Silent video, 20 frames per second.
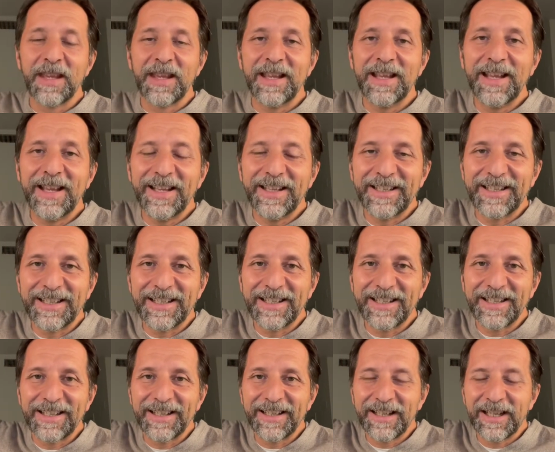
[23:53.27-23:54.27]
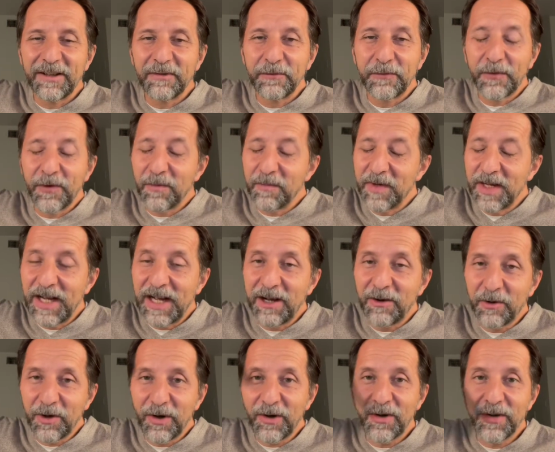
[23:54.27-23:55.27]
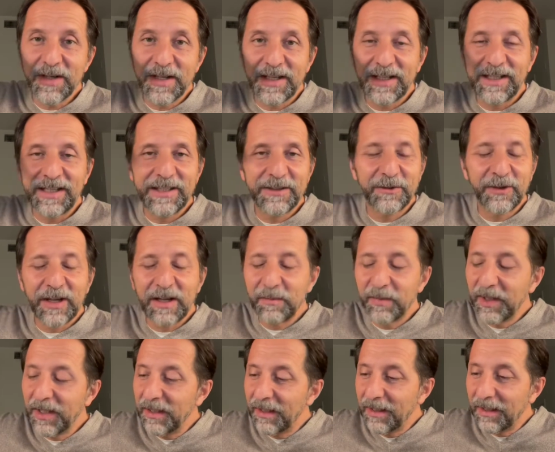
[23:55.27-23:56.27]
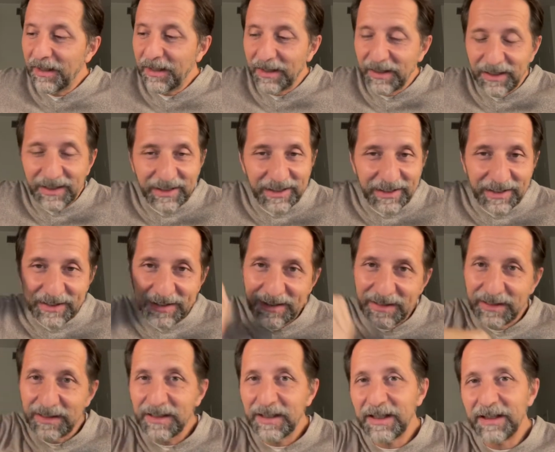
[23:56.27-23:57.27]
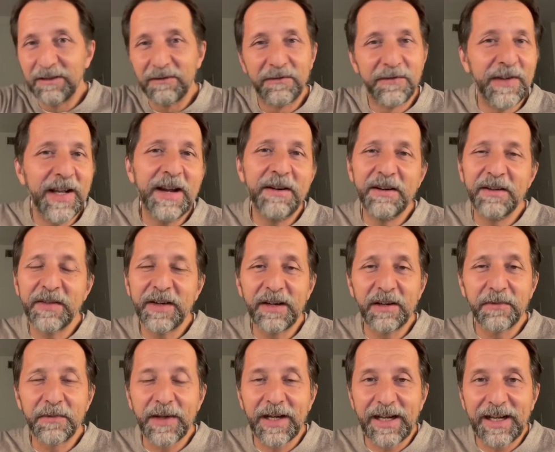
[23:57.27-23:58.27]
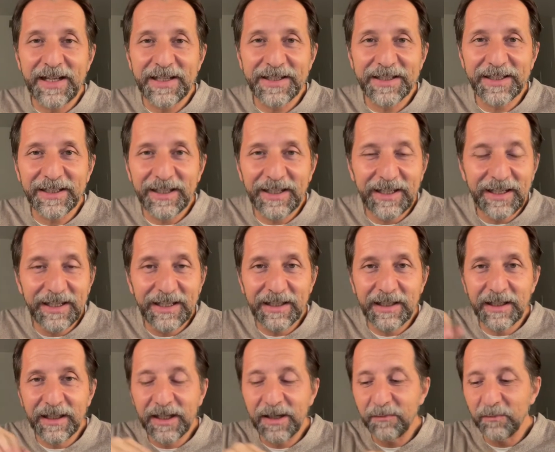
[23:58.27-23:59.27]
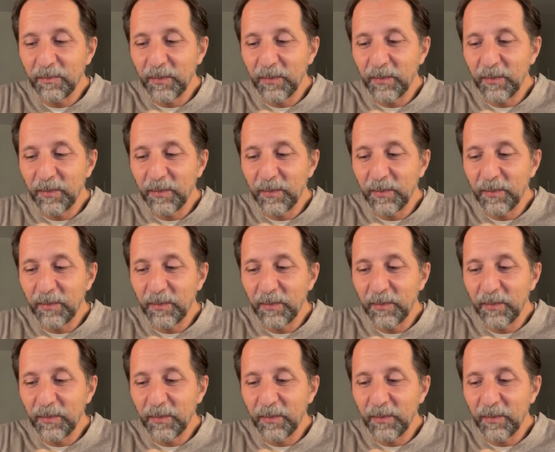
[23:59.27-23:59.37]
and uh, from now on it's gonna be very, very fast and uh,